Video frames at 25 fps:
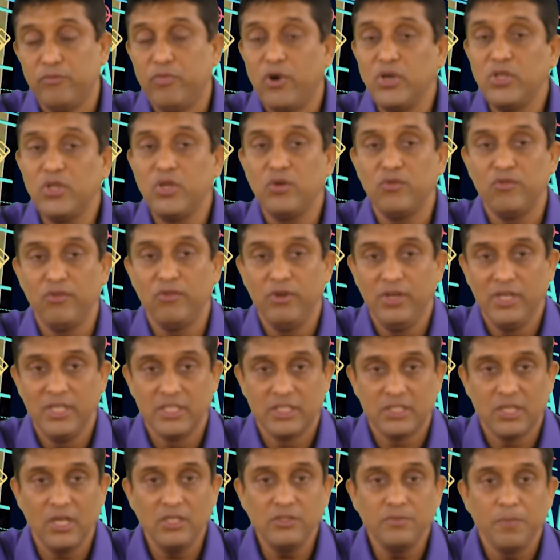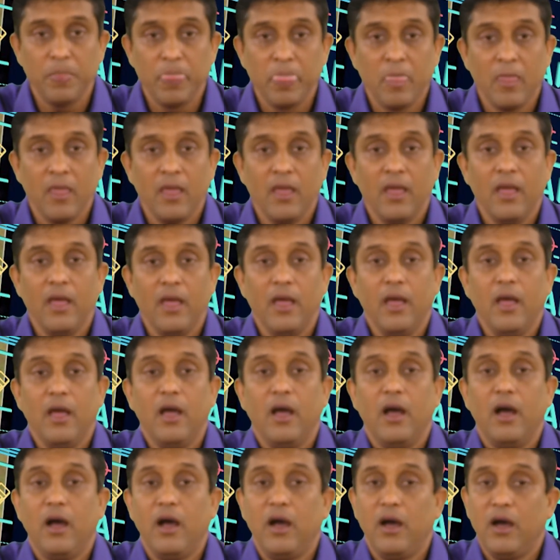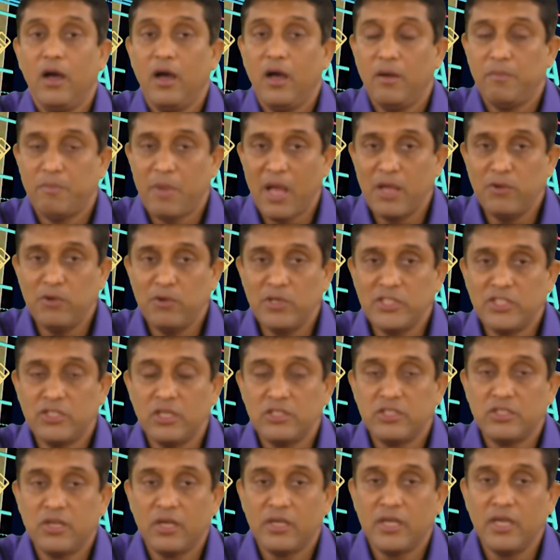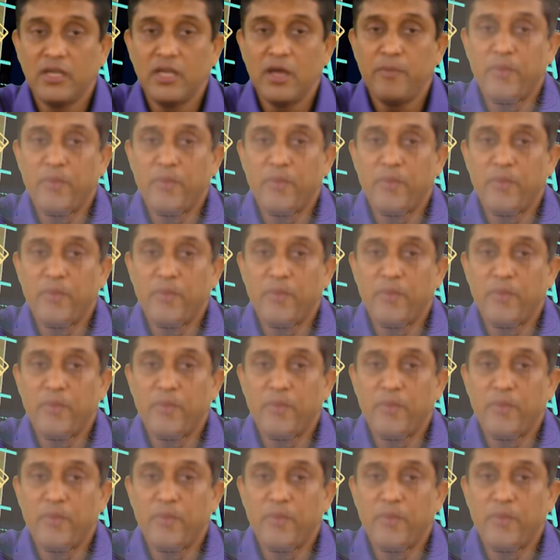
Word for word: Further, we will discuss. Uh, I was just talking